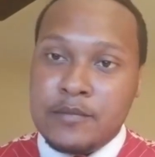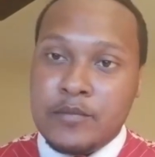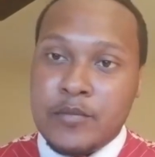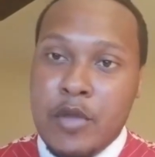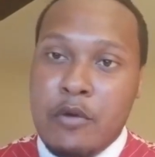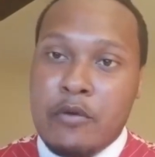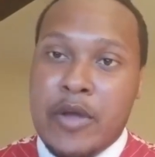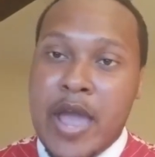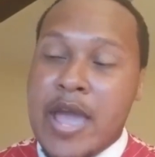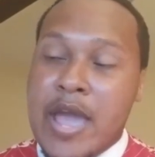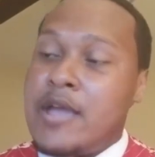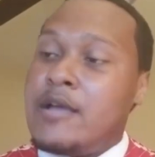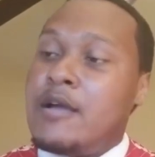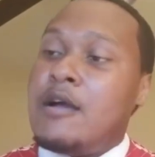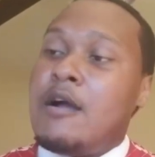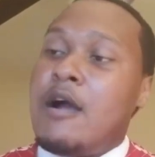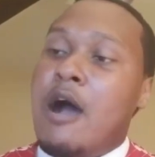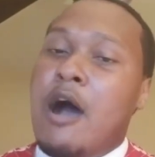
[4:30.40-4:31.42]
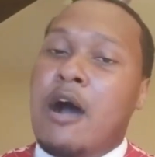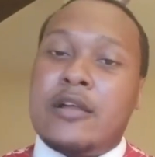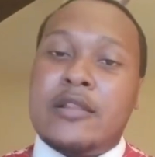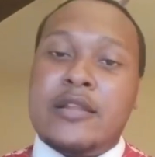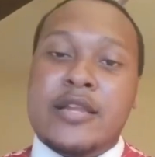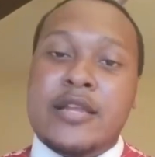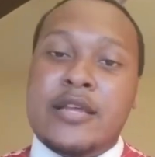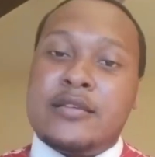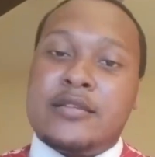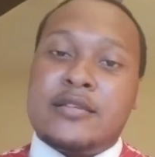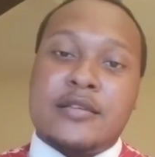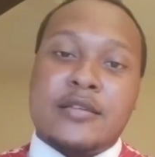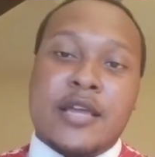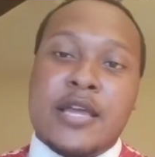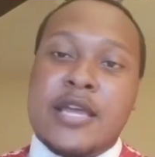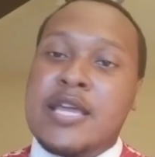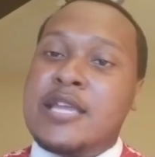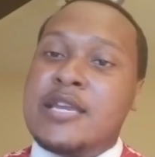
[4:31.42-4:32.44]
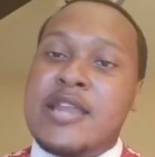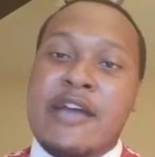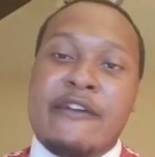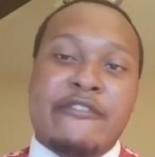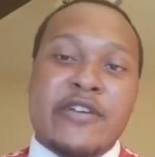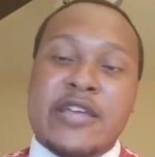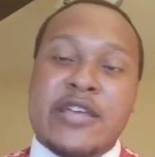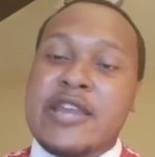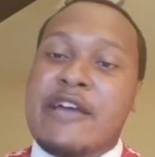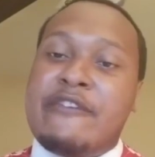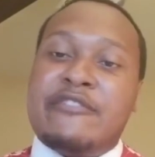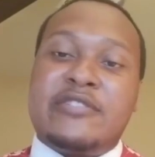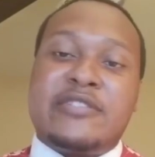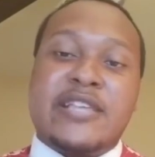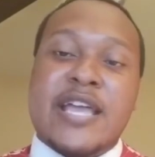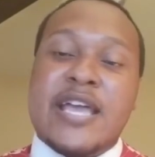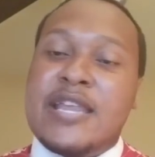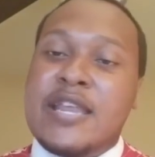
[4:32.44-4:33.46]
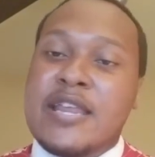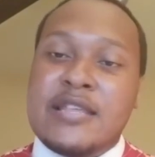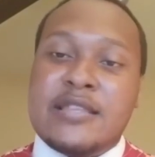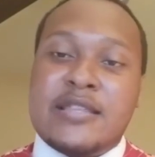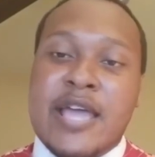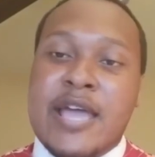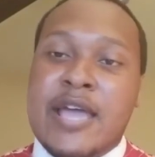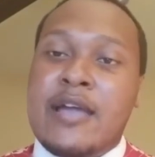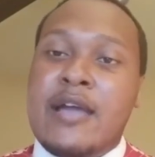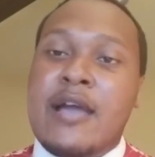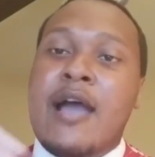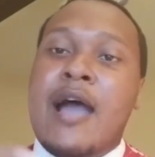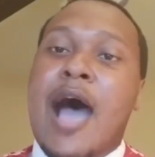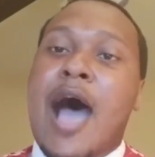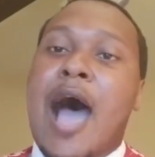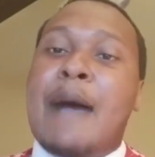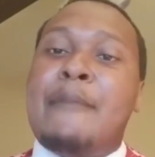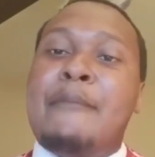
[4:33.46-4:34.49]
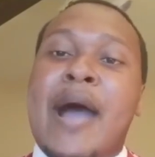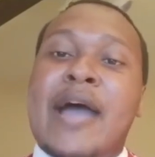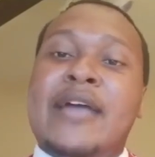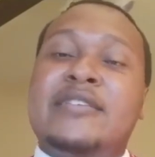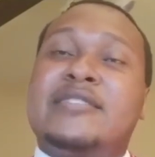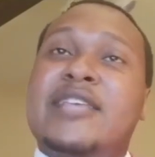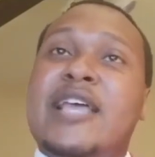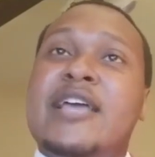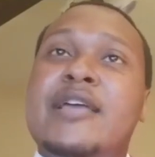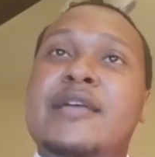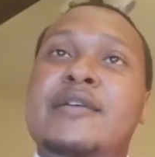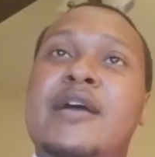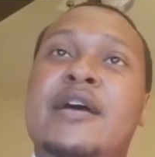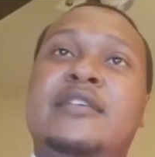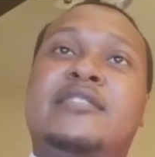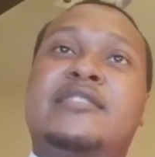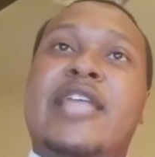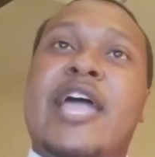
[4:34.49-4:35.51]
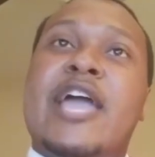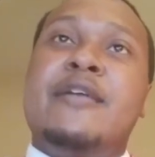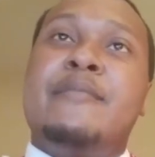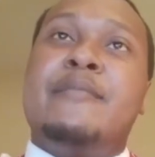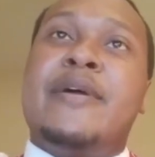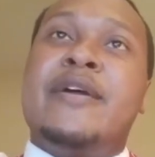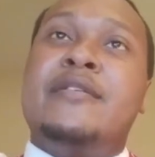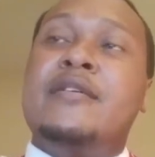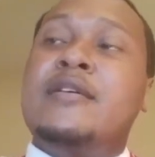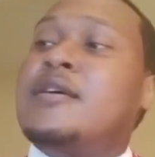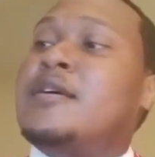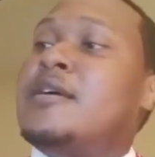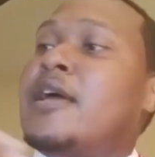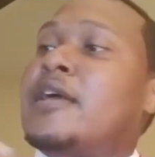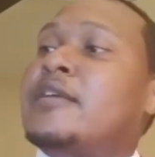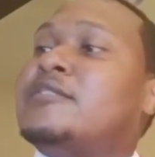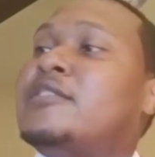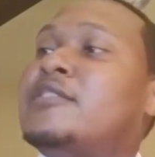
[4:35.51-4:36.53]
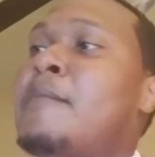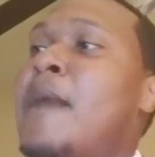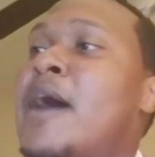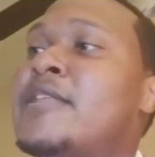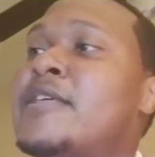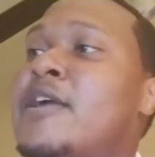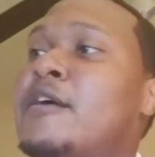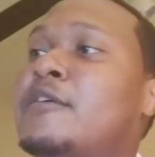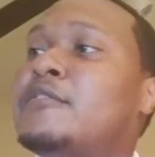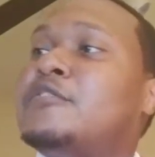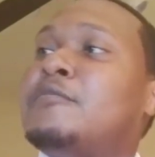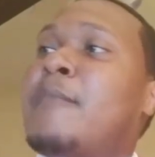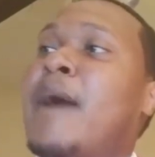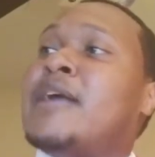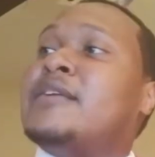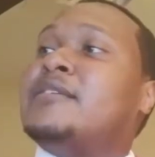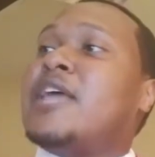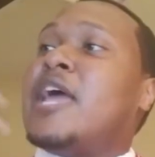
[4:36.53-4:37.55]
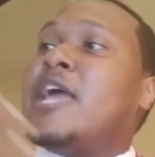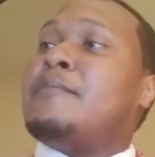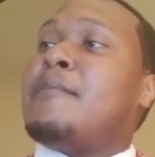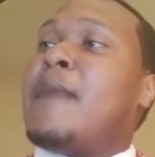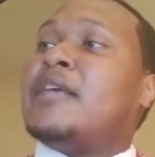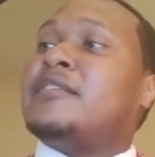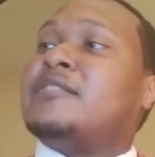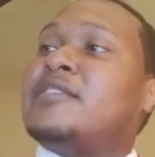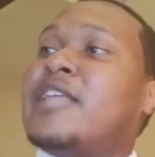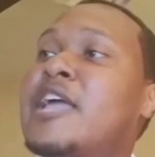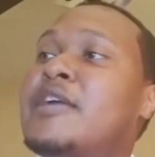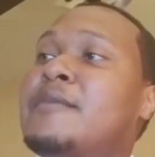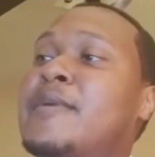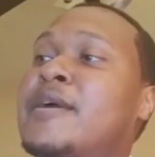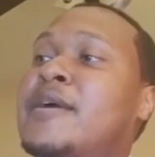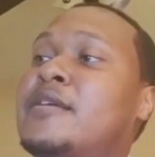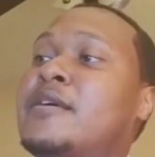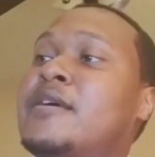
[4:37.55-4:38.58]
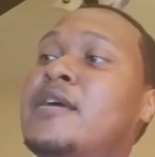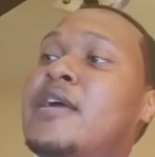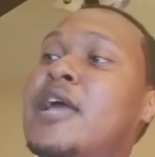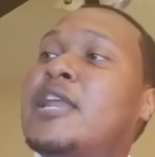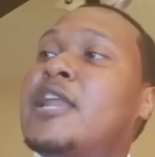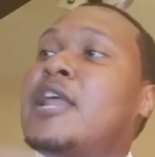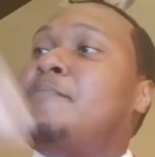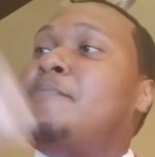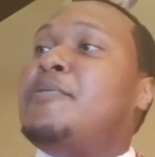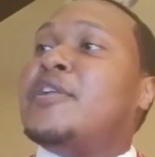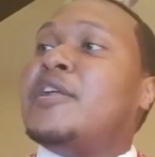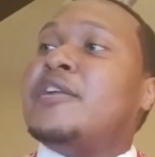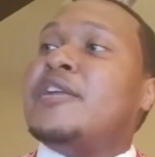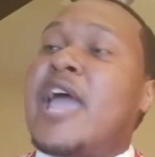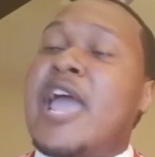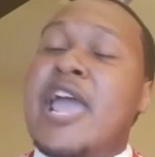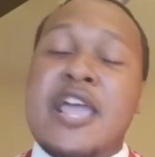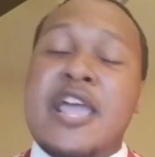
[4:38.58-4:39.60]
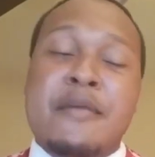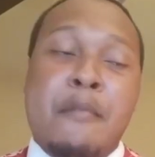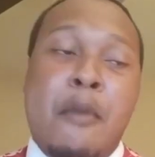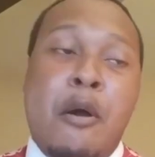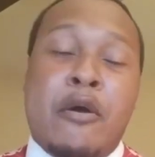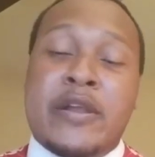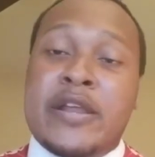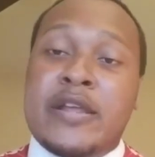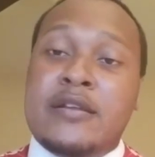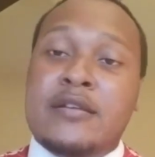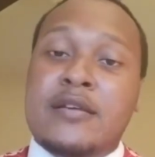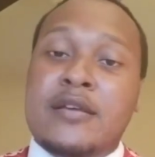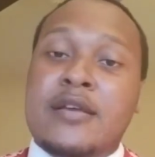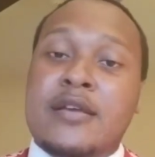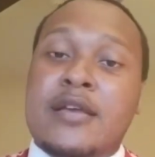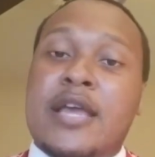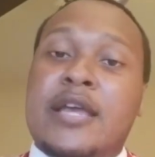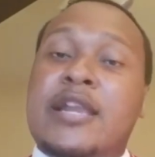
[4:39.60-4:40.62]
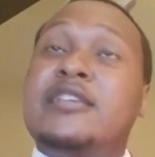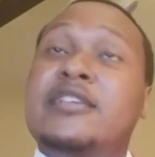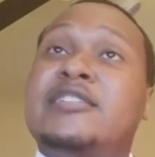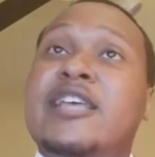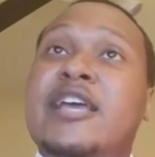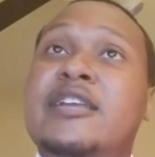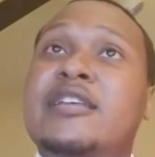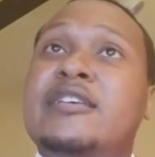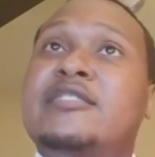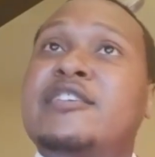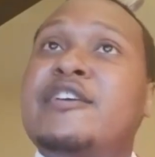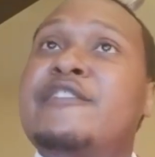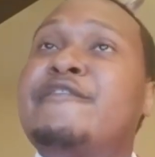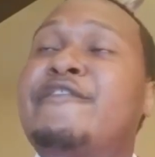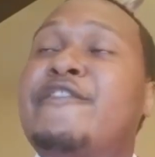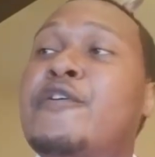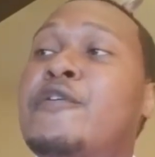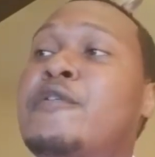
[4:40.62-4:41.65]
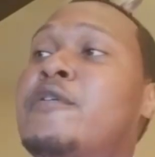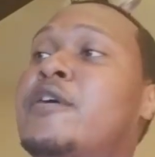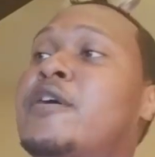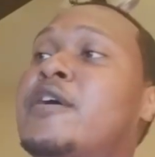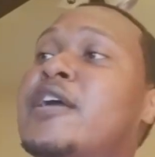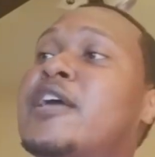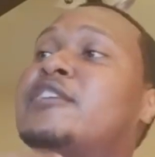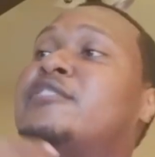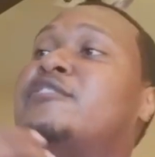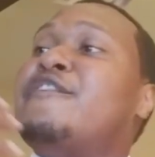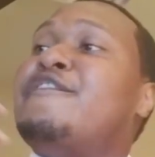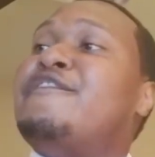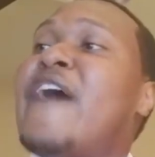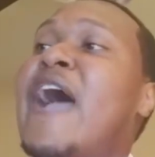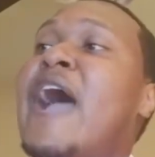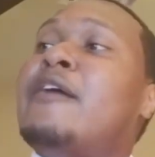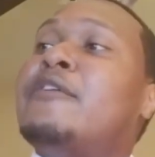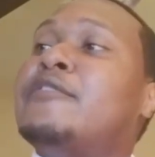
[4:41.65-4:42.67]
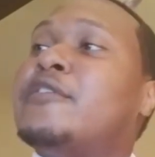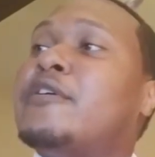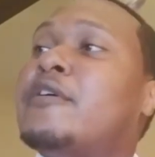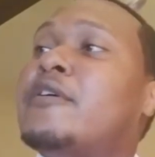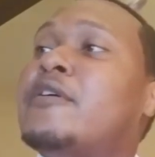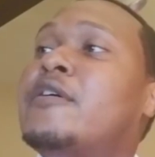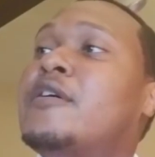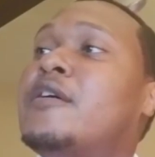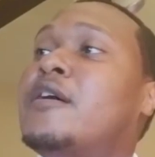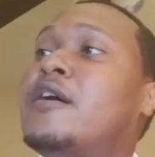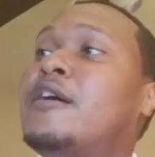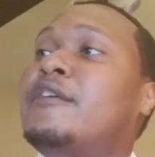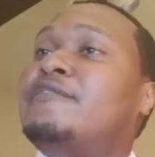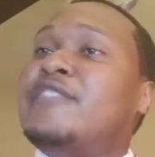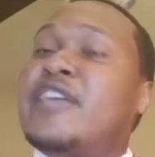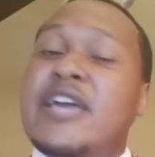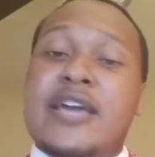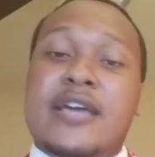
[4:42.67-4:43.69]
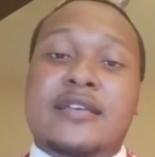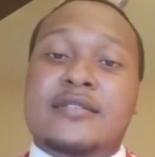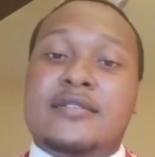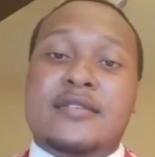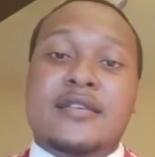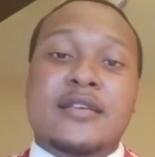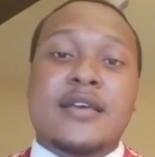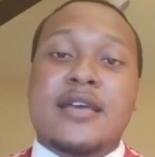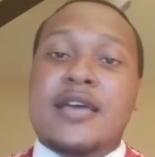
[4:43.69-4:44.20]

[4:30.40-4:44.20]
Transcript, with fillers: Okay? All of this, he never he never said anything. I might say a statement and somebody else might take my statement and they put a name on it and they said the sinful is the founder of this.